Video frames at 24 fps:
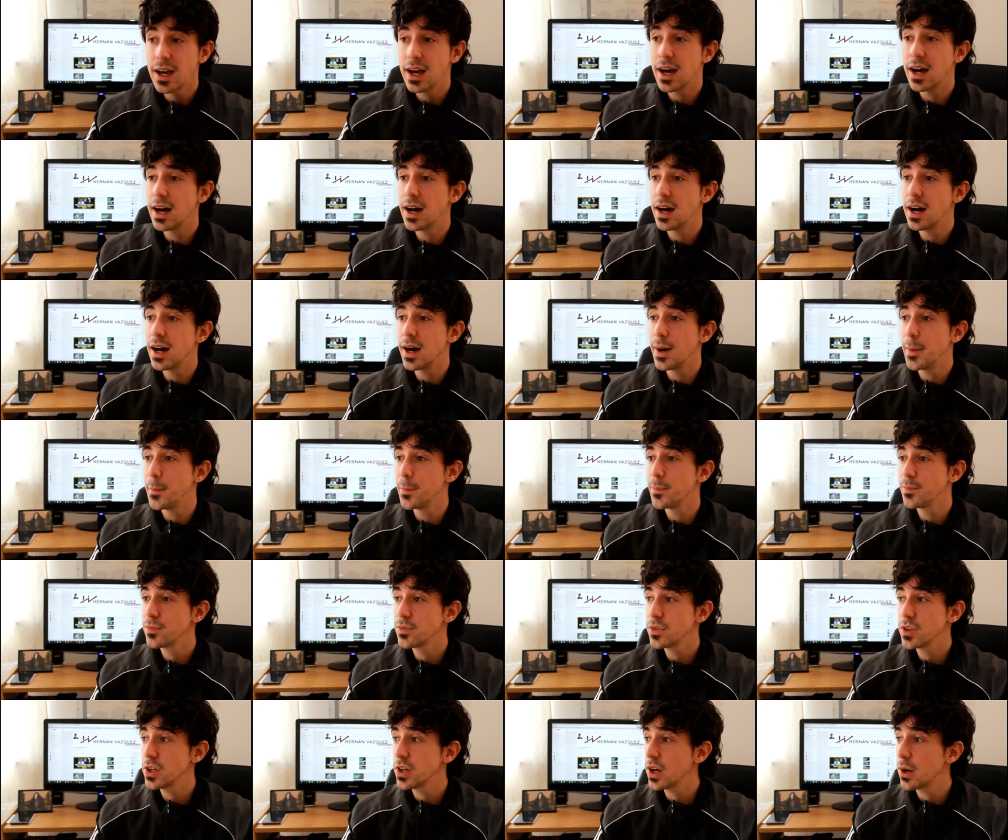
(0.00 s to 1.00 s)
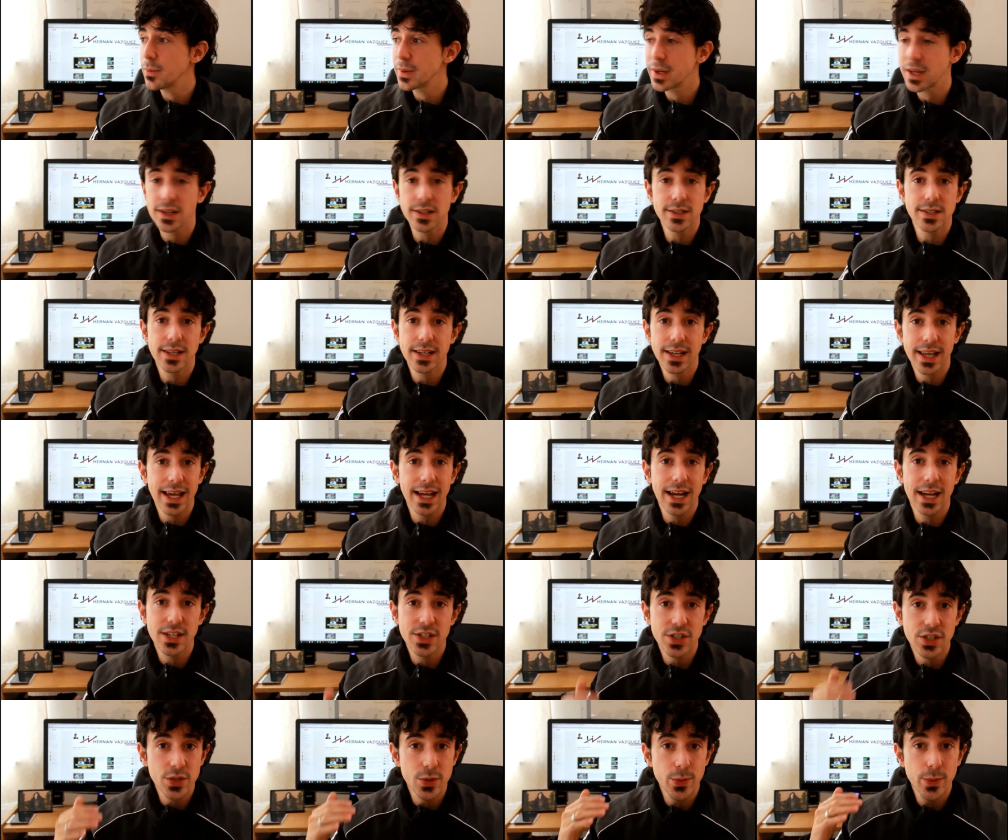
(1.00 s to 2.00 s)
you know, because again,
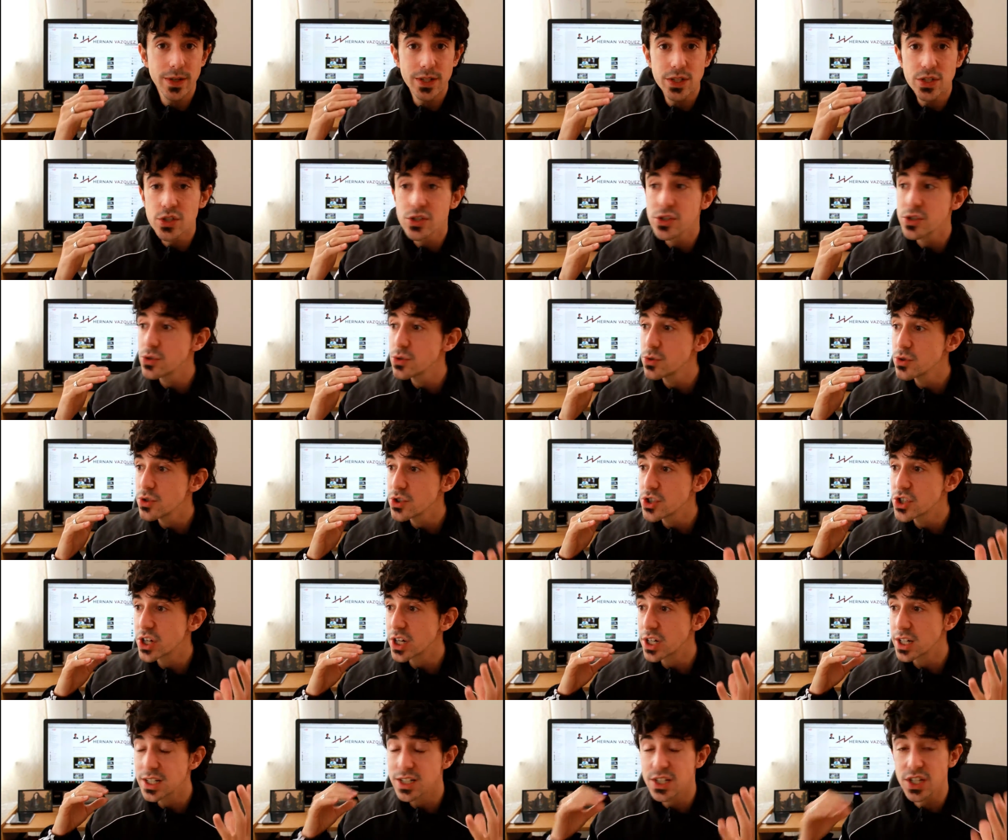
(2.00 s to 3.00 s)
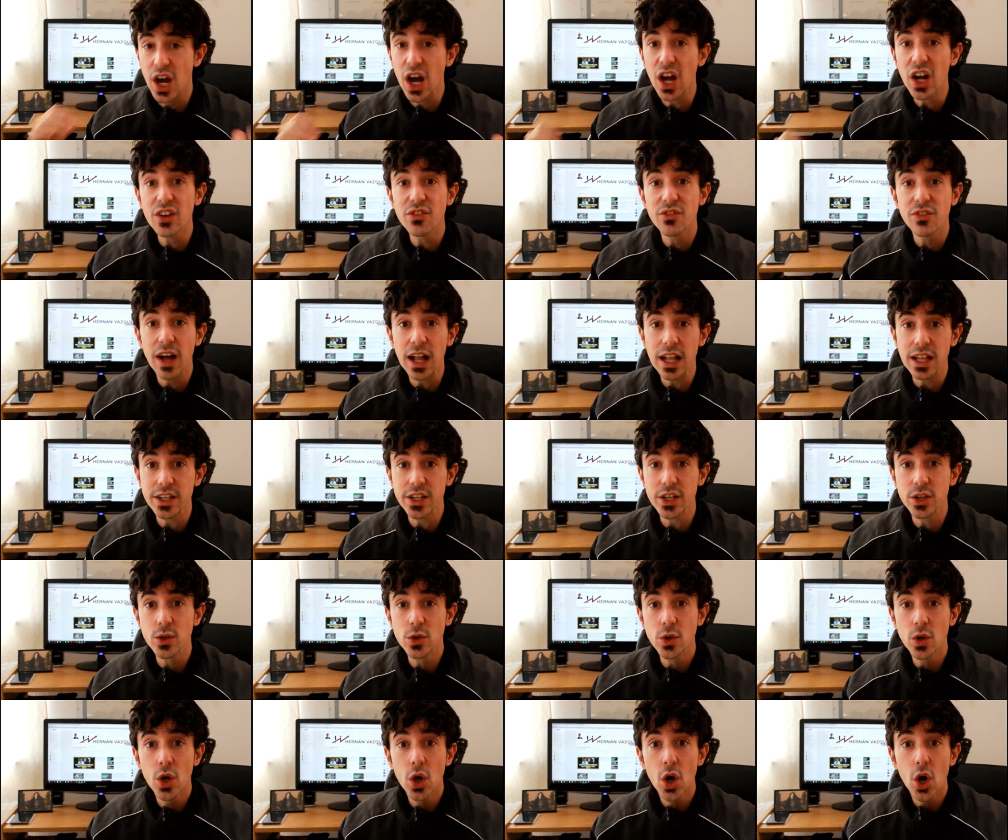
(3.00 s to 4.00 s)
I just want to share a ton of
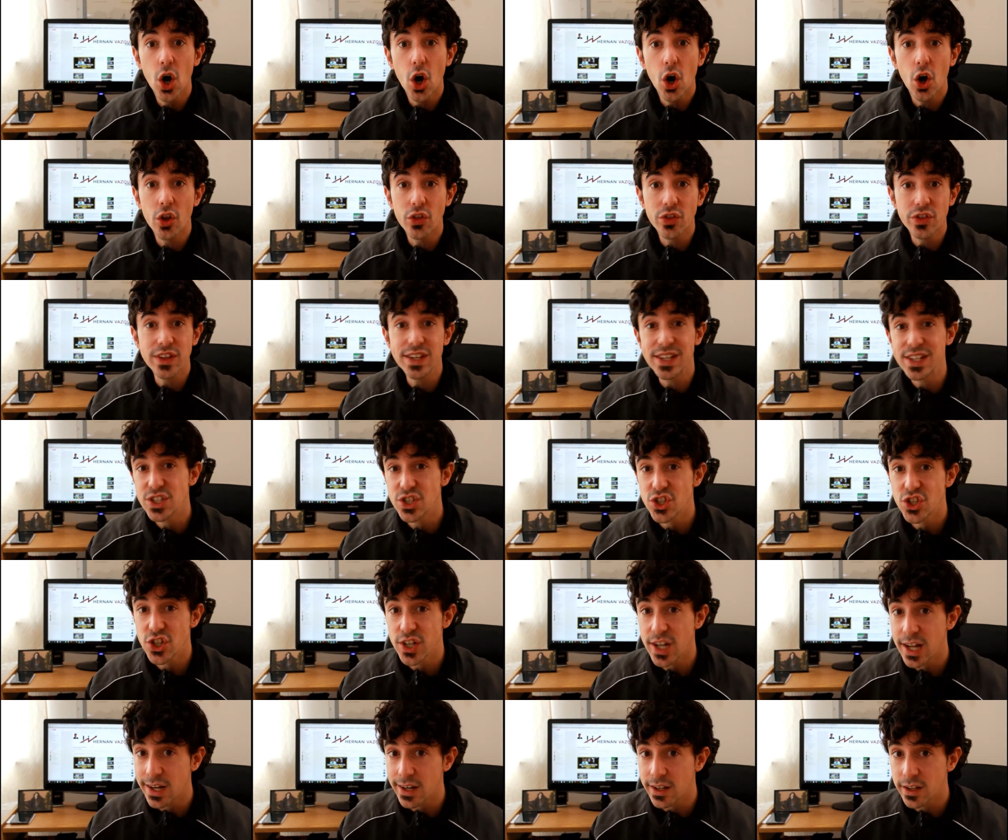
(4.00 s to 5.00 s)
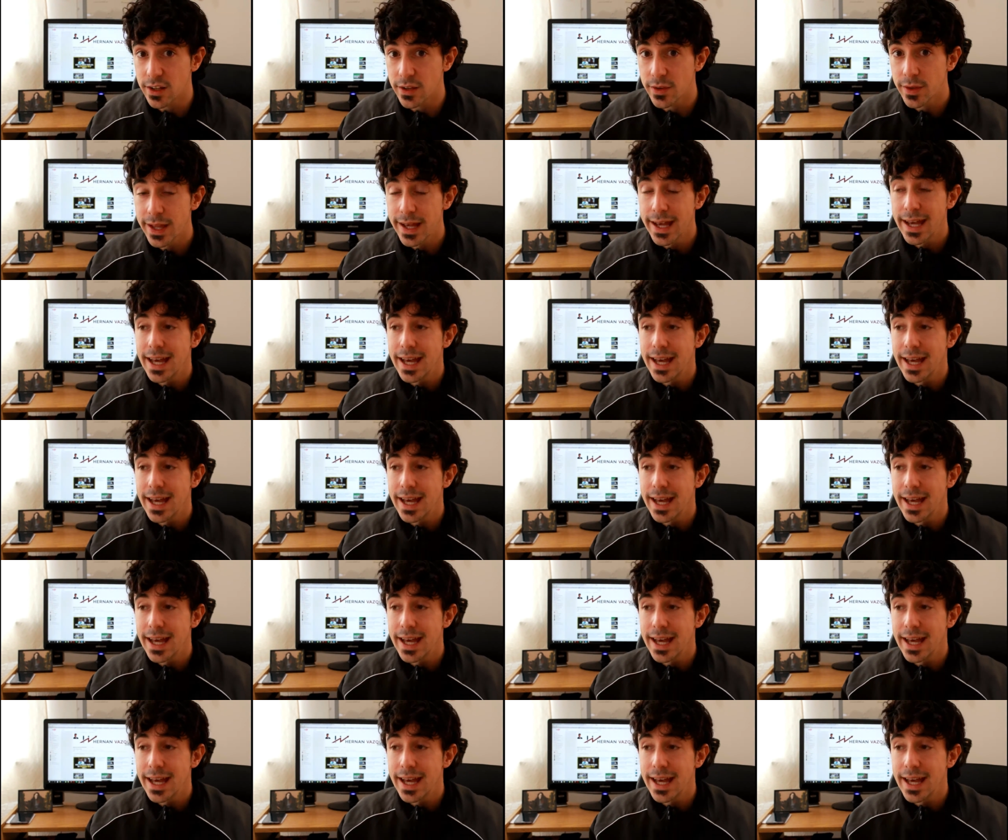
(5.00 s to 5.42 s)
value on this channel.